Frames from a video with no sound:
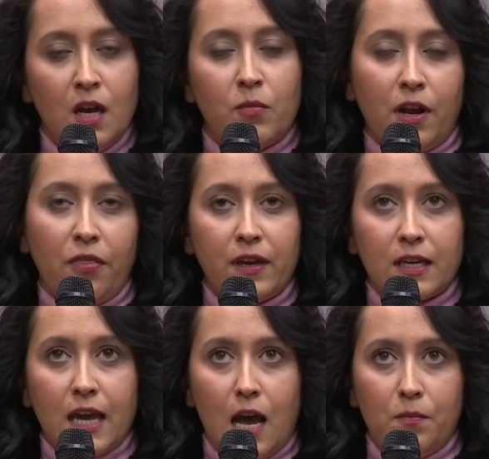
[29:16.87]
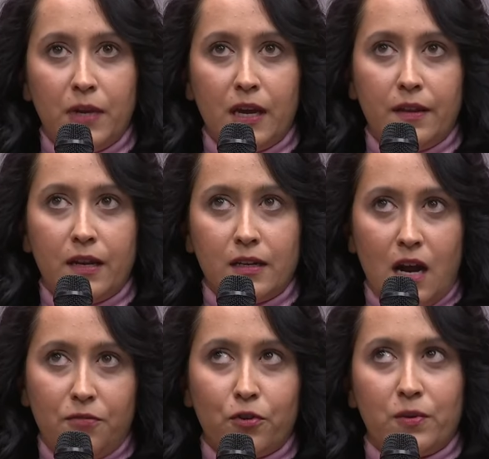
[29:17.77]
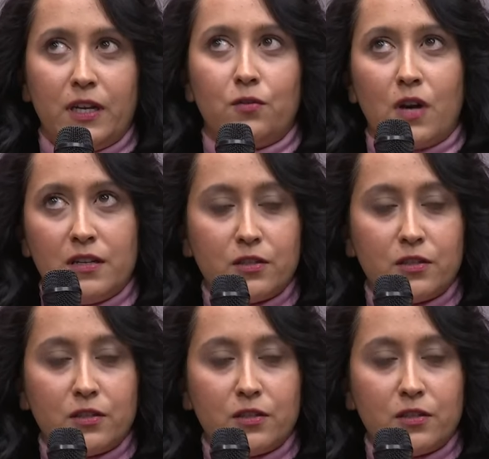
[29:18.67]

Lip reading: But I think it can be, and I've already run